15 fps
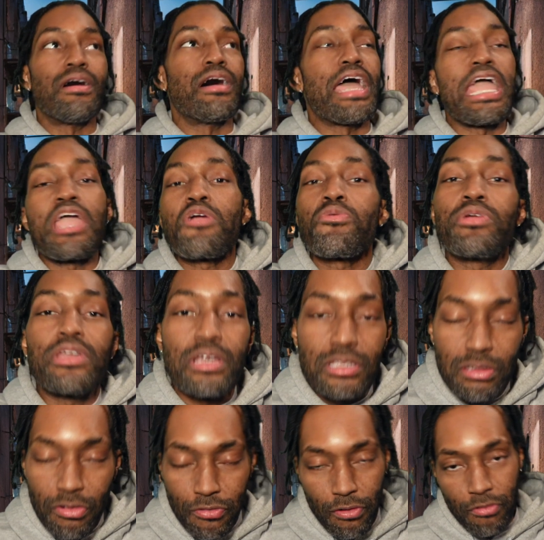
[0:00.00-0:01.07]
area
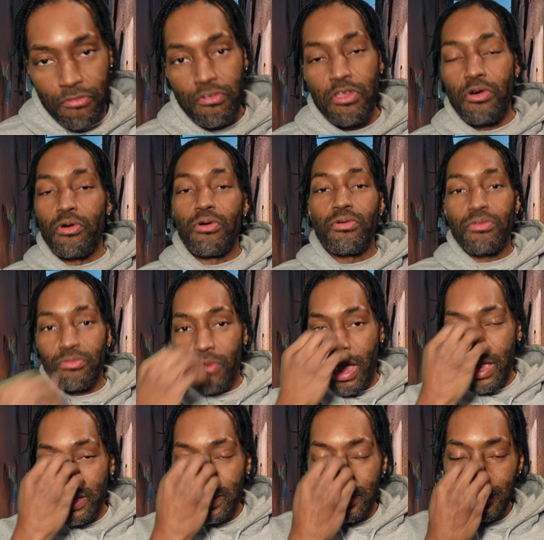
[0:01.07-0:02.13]
to fulfill,
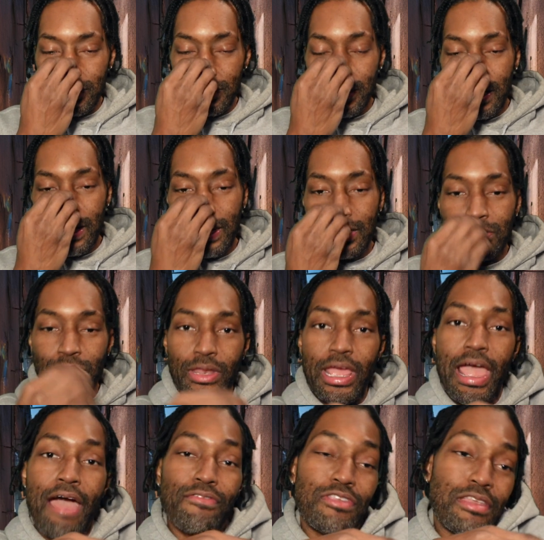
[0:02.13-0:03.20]
right? So they
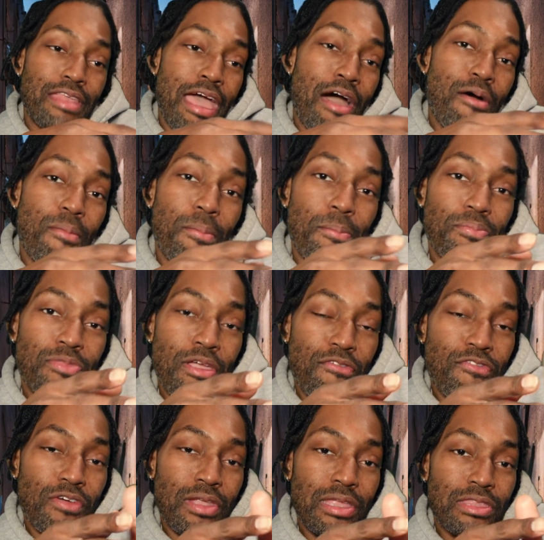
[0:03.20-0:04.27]
have to now, they
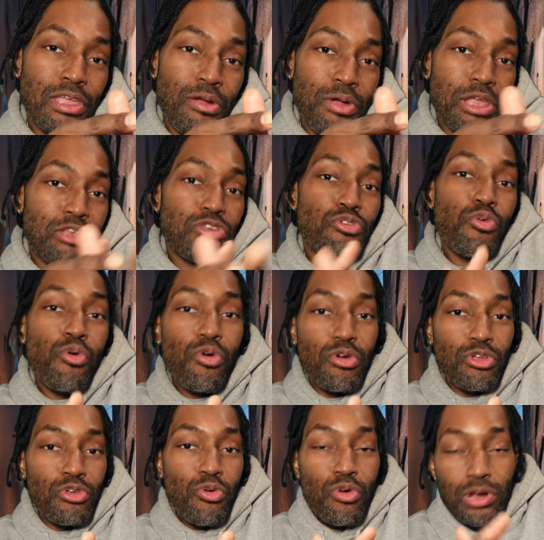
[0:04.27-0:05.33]
feel like they're in
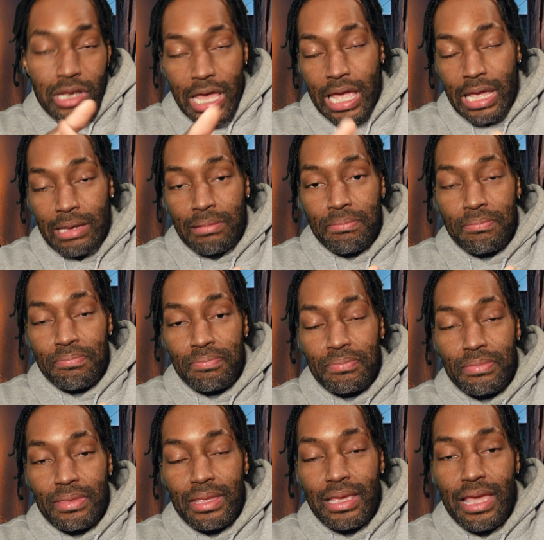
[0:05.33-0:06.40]
your lane,
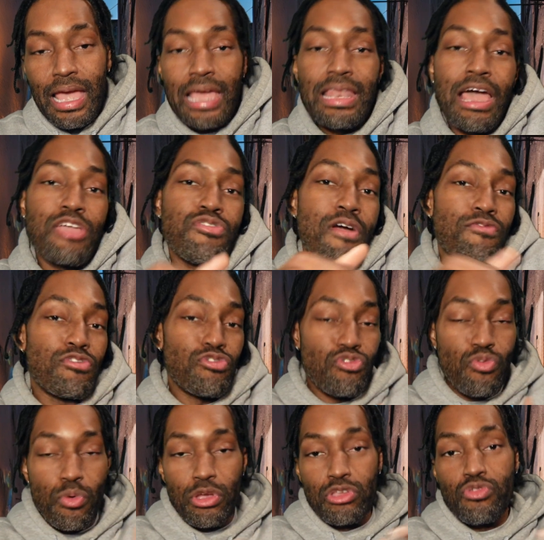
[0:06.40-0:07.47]
and now you have to do
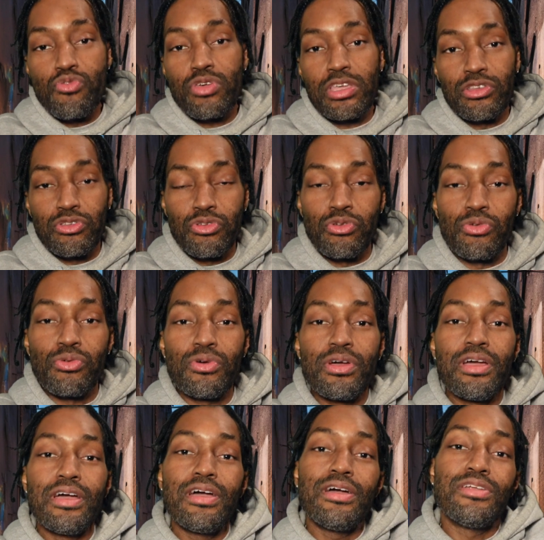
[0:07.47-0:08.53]
what you can do
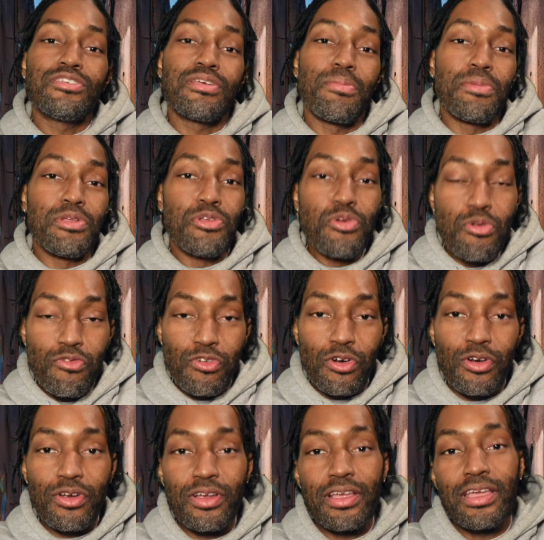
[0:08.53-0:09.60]
to
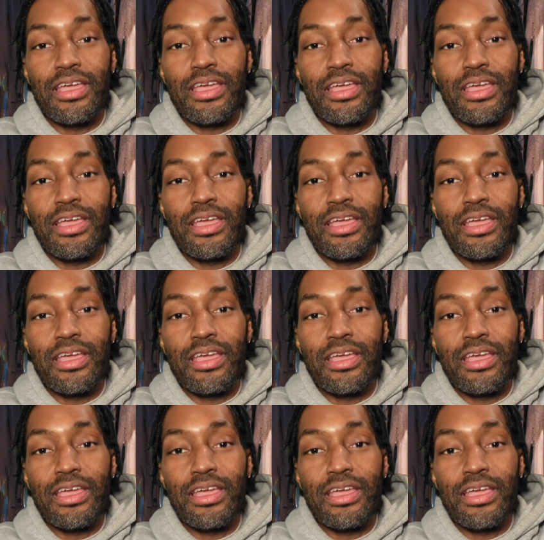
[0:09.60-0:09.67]
maneuver